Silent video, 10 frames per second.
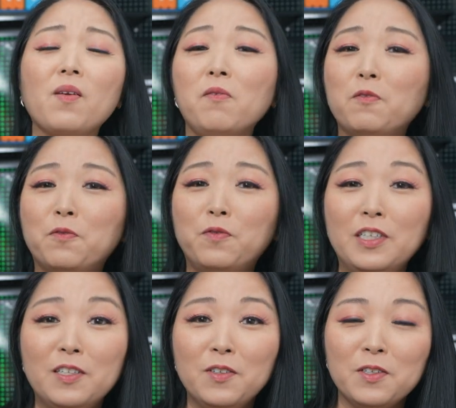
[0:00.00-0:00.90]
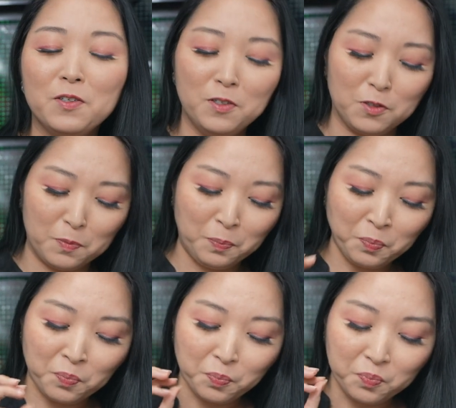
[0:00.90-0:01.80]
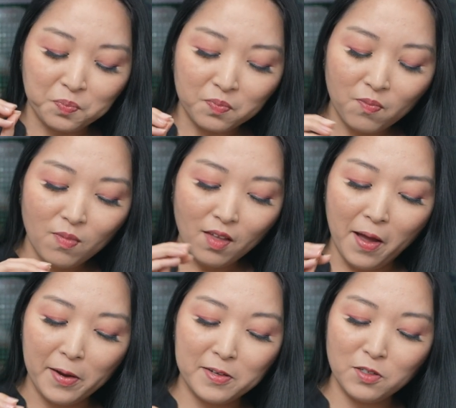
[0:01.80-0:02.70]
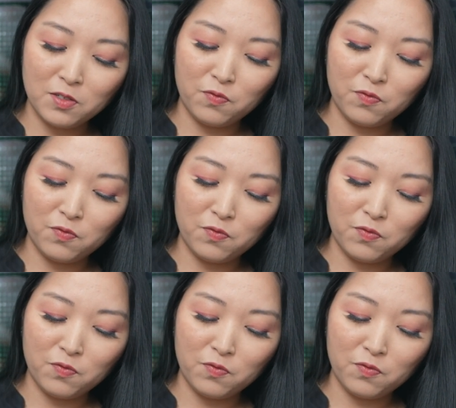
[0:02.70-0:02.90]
Very good. I can